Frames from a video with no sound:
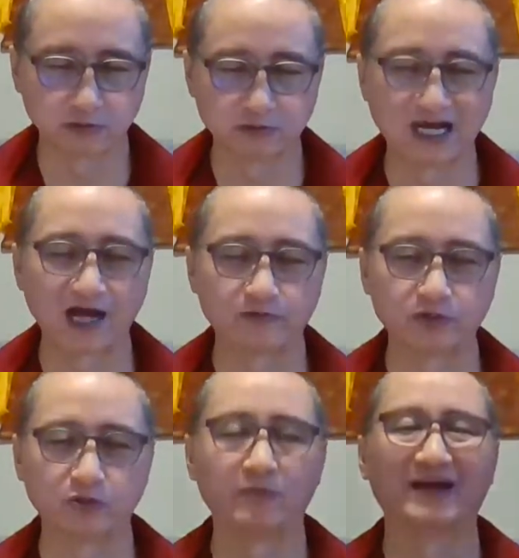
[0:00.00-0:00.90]
who die
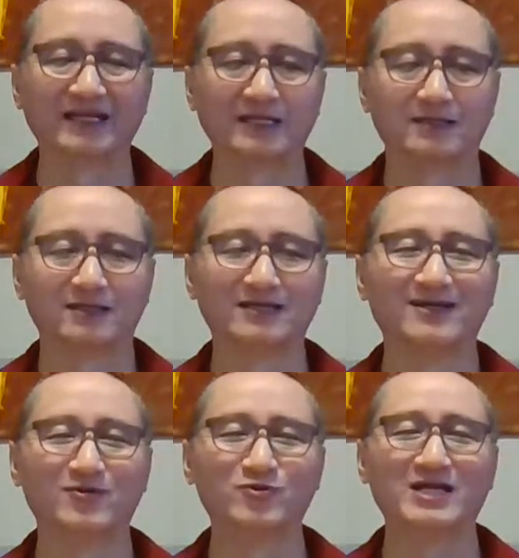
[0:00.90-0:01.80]
with no money,
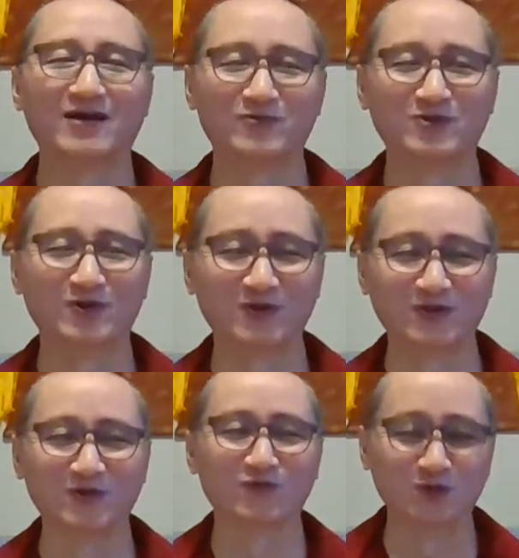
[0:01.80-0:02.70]
who die with
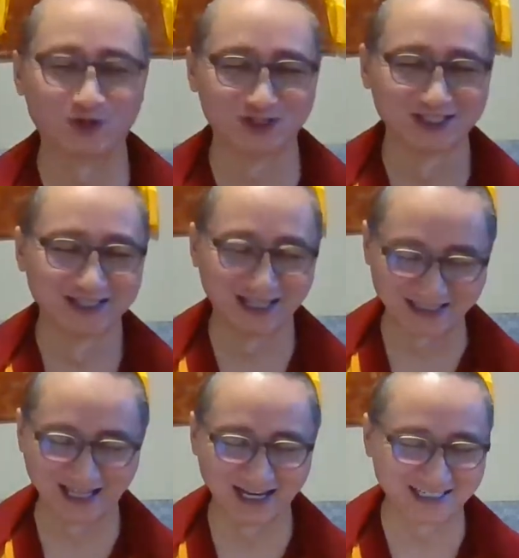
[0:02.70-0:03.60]
no food,
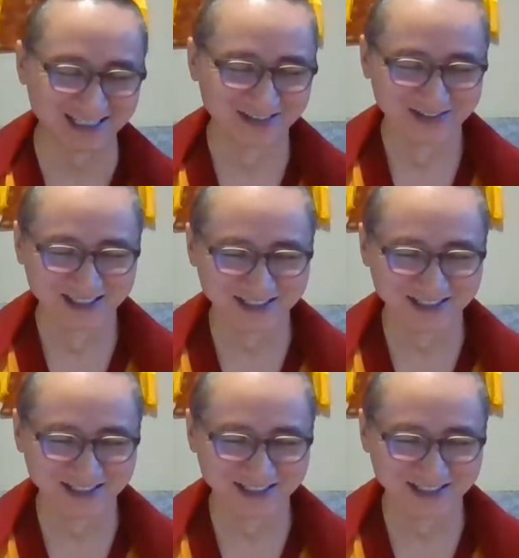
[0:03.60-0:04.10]
like that.